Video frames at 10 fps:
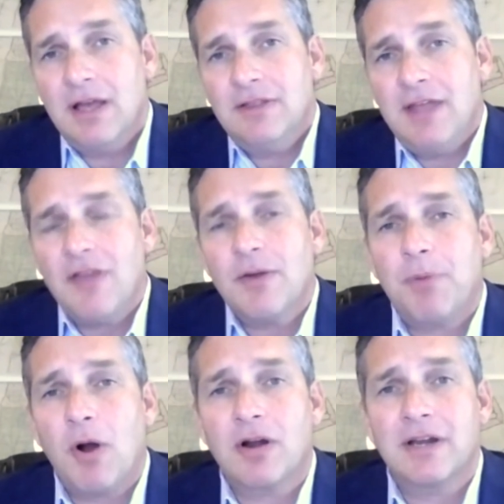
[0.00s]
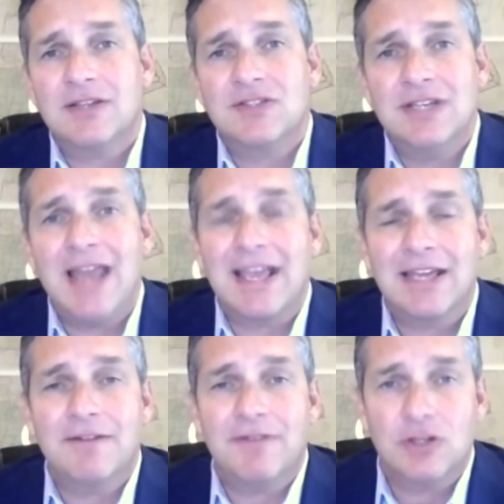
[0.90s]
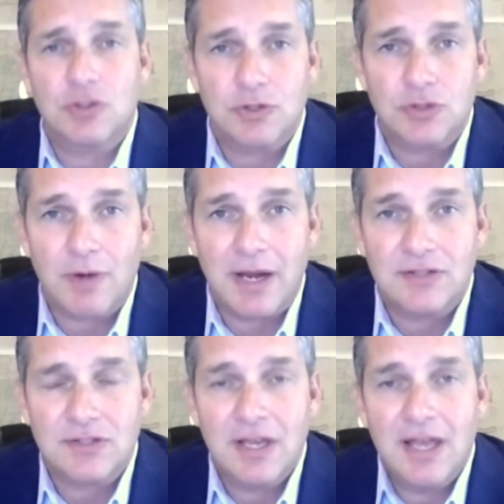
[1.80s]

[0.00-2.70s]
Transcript: the other part is negative interest rates.